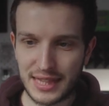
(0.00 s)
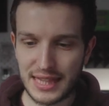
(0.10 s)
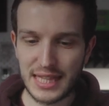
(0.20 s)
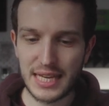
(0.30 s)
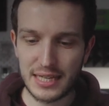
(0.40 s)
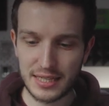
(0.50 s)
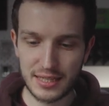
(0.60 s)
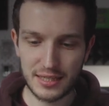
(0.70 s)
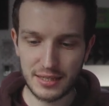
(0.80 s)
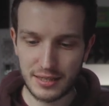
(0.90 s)

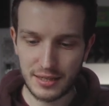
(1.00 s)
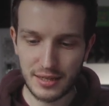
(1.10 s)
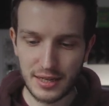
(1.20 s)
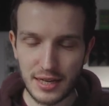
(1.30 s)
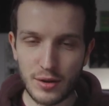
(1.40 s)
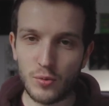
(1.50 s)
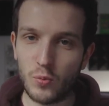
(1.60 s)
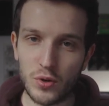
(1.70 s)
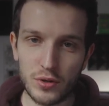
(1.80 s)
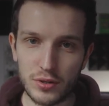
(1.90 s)
This
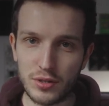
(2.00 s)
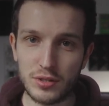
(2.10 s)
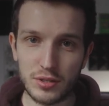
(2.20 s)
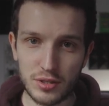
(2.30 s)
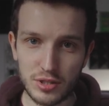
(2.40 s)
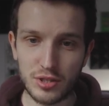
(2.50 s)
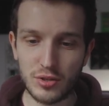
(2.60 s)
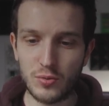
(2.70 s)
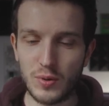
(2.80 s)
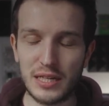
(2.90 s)
works
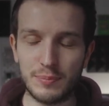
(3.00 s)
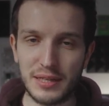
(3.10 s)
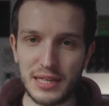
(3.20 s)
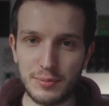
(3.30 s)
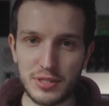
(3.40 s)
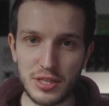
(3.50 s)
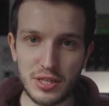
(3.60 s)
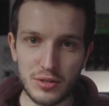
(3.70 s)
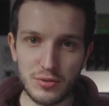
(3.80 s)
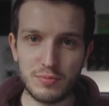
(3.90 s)
so well, being able to
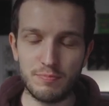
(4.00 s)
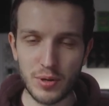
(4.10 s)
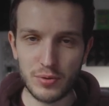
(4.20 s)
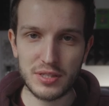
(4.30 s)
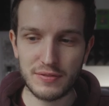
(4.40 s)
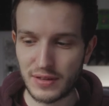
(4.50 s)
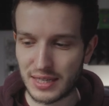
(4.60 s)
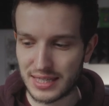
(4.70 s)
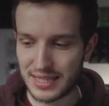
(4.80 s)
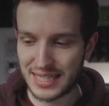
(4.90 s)
use both
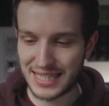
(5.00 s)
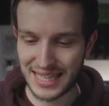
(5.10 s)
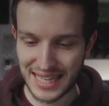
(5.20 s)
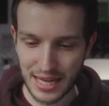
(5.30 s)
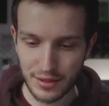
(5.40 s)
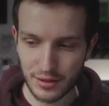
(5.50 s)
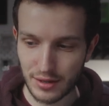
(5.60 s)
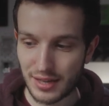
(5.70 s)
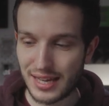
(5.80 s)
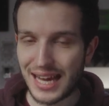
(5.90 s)
devices
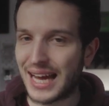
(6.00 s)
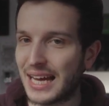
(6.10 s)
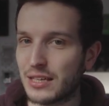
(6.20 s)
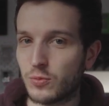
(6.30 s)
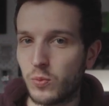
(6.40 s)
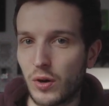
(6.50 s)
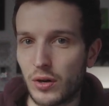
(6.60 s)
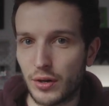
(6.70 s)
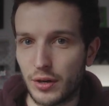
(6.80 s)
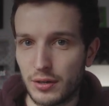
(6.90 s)
together as
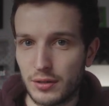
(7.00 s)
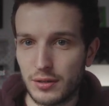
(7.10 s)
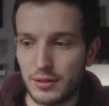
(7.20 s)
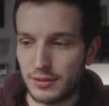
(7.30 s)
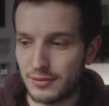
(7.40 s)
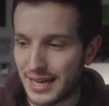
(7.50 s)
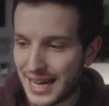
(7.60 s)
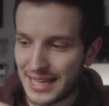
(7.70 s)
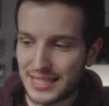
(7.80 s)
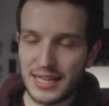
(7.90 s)
one
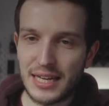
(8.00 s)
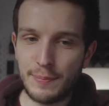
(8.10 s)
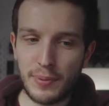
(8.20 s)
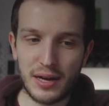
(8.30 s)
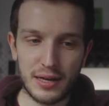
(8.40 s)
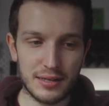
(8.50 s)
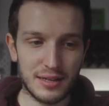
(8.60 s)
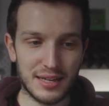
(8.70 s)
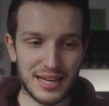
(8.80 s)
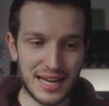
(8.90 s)
as an iPad,
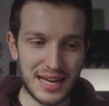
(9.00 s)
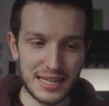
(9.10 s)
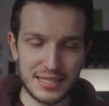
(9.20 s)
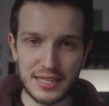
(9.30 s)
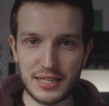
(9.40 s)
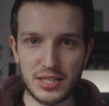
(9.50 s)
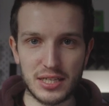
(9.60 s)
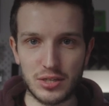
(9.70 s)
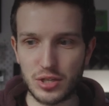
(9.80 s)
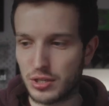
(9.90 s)
as an
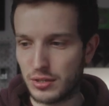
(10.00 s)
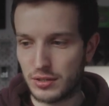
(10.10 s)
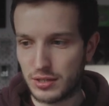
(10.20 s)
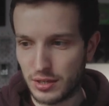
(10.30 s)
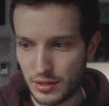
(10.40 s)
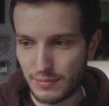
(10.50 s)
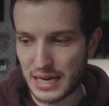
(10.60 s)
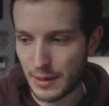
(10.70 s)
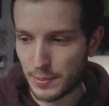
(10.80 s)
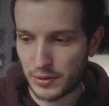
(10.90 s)
extension to your
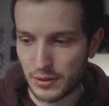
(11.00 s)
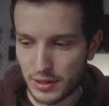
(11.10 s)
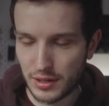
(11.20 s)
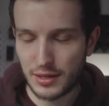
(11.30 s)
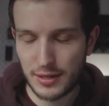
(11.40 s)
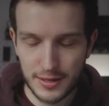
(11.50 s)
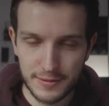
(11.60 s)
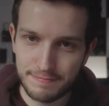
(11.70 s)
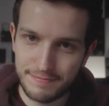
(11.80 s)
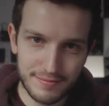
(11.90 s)
MacBook.
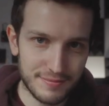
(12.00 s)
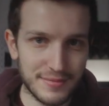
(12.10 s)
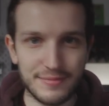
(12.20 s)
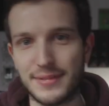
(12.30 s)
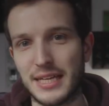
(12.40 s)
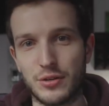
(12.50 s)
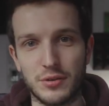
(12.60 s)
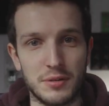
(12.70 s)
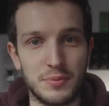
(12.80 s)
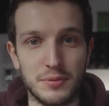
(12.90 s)

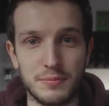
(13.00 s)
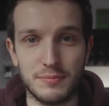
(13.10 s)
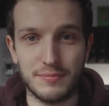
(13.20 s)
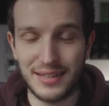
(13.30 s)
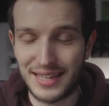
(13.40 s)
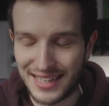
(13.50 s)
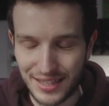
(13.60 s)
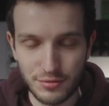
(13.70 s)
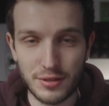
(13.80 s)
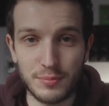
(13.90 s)
Incredible.
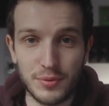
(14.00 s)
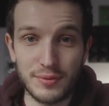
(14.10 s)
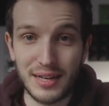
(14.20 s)
Incredible.